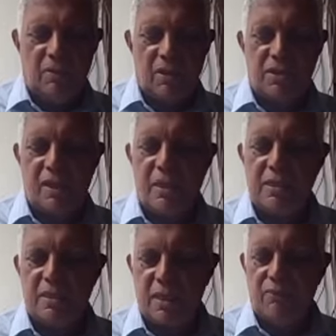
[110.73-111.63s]
what shall
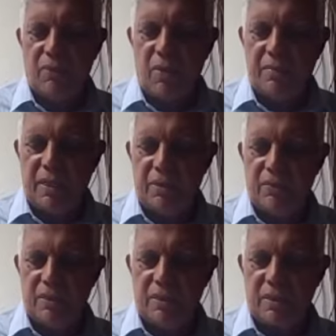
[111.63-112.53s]
I say, for me
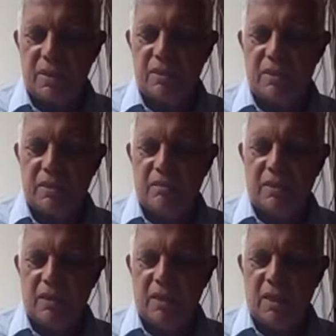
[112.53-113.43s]
it was a
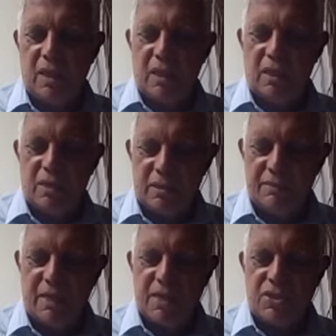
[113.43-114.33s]
necessary a
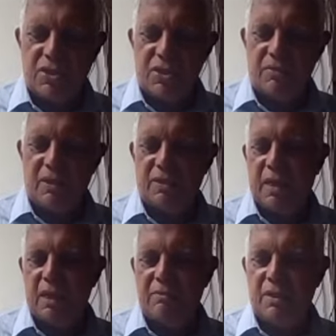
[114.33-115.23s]
revelation, because
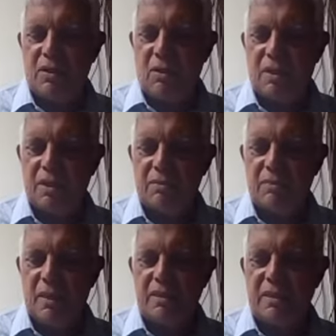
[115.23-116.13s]
I have been quite
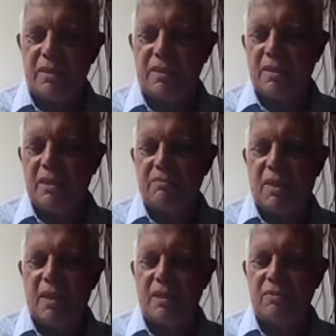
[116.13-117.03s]
militant in
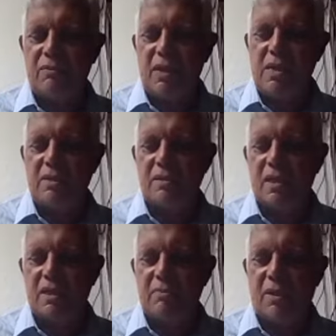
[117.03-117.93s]
my ways
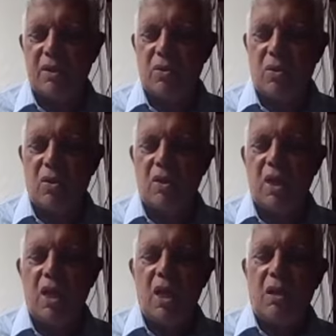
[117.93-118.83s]
and in my talk,
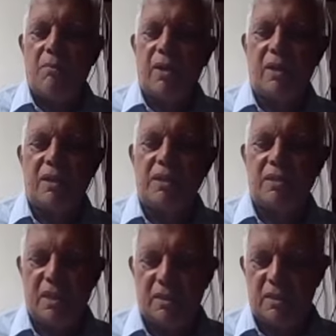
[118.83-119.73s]
but he
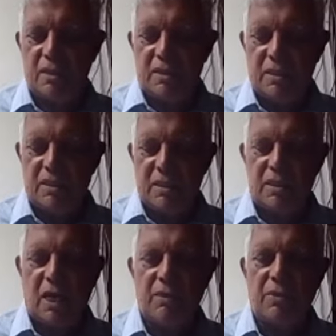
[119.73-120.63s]
said this is the
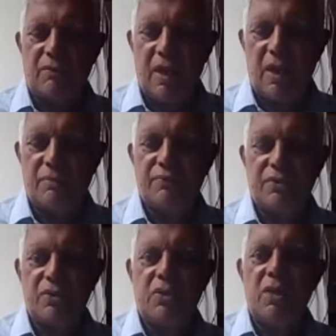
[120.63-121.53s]
time of love.
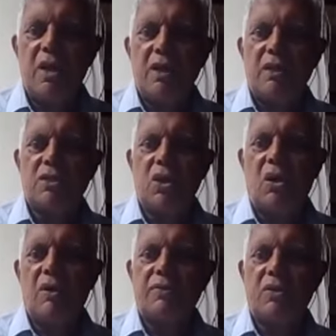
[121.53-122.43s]
So the Song of